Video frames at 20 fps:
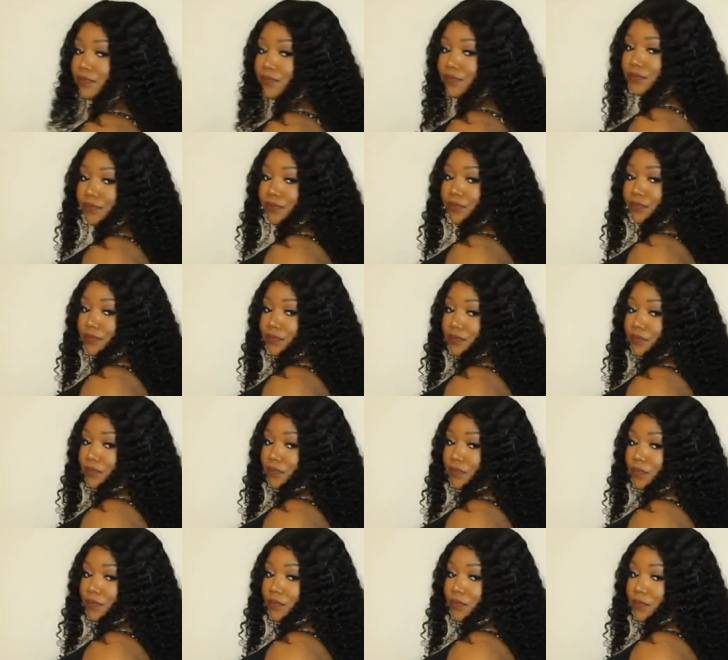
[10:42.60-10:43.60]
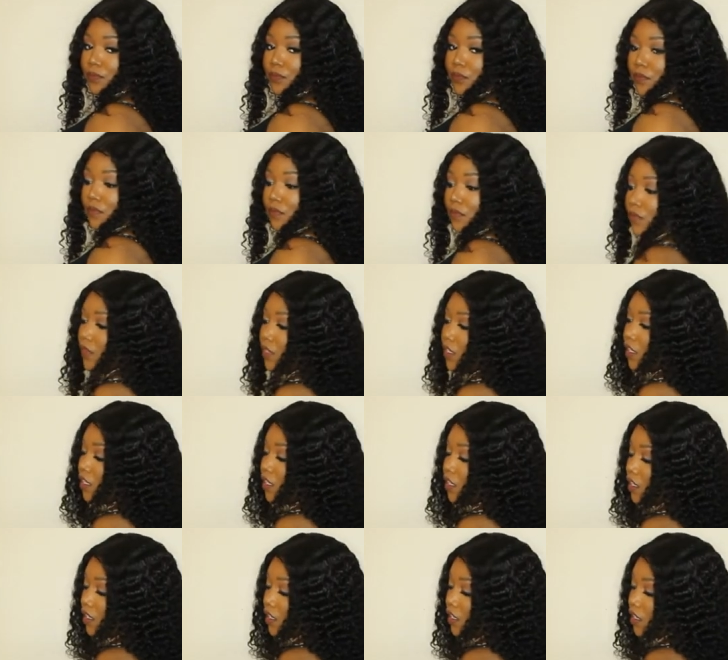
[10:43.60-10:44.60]

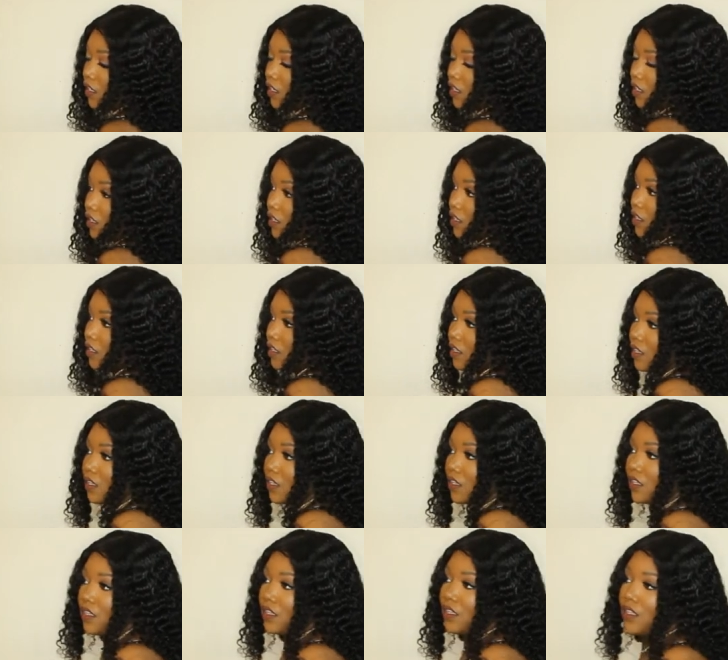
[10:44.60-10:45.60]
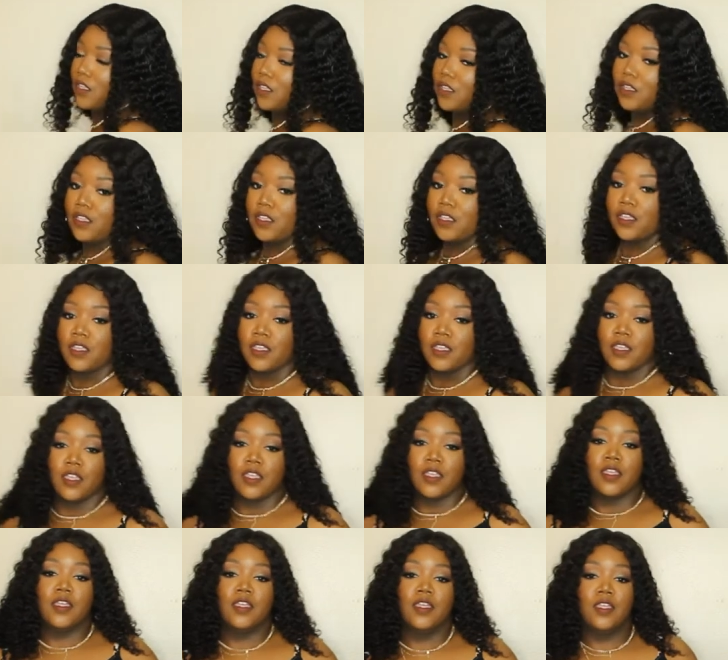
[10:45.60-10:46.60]

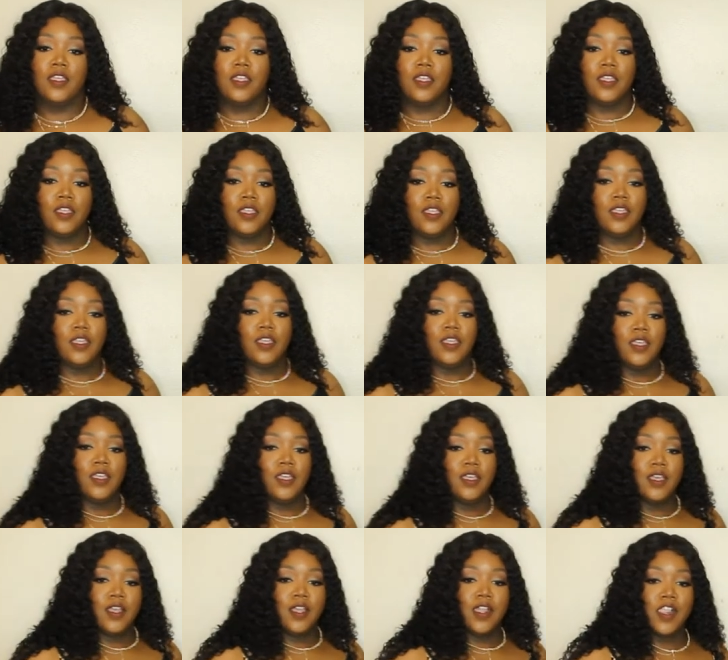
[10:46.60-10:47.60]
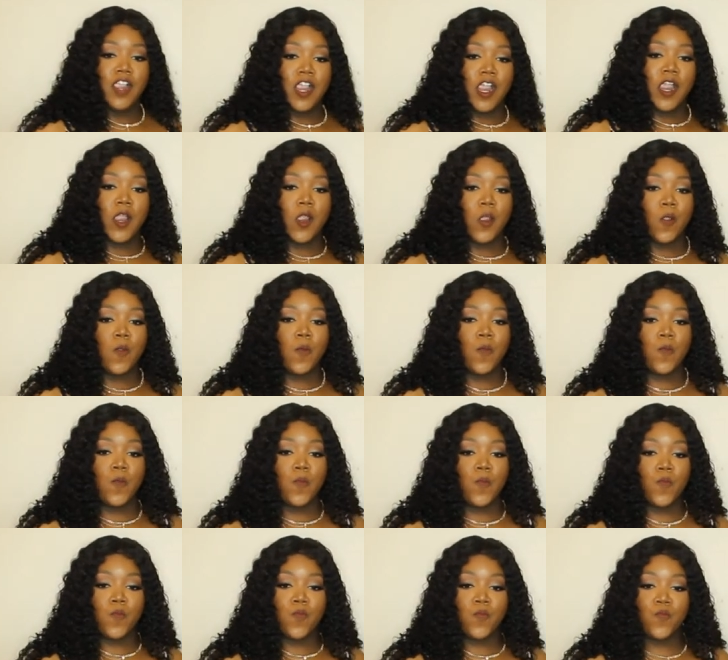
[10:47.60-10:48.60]

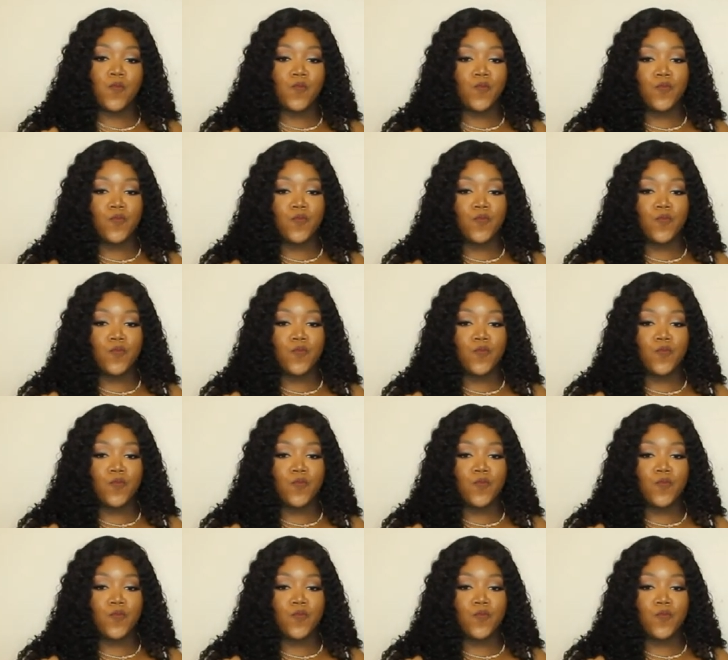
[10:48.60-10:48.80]
No one is speaking in this clip.